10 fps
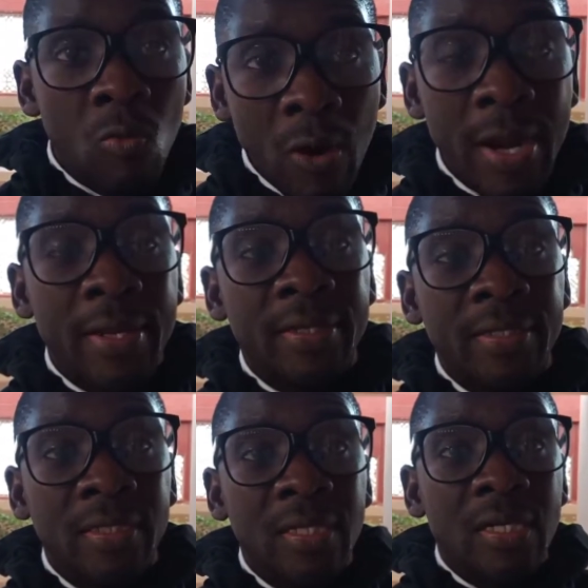Why?
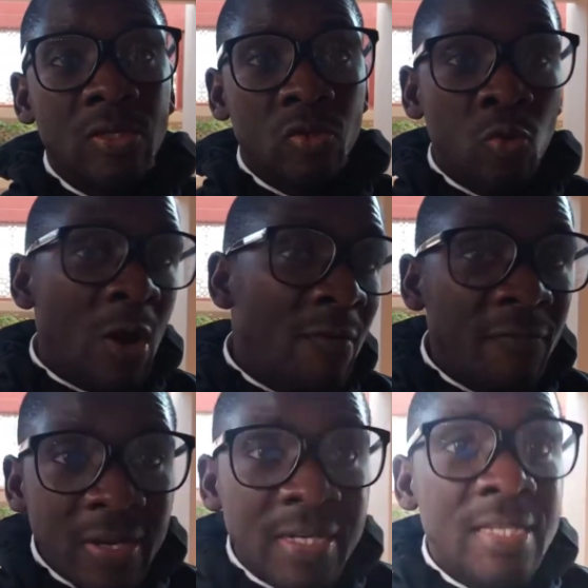To
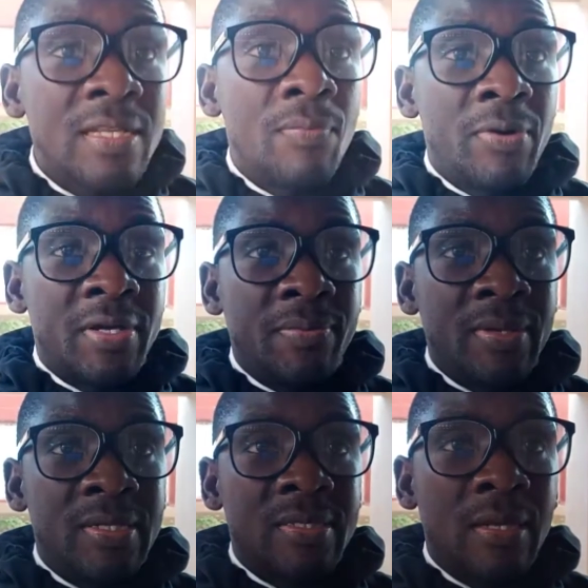avoid
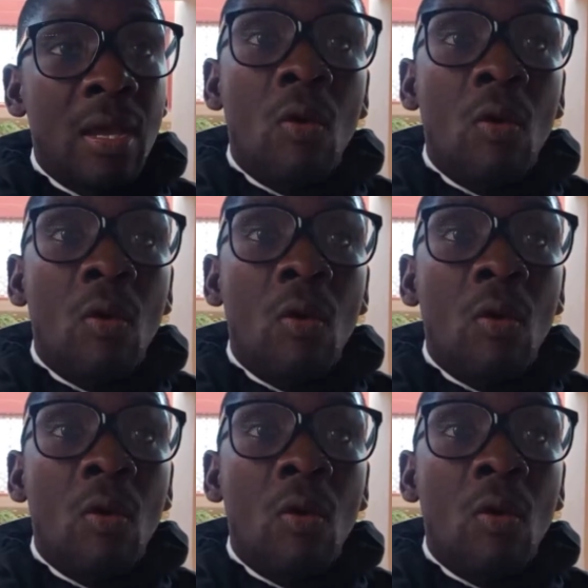disappointments.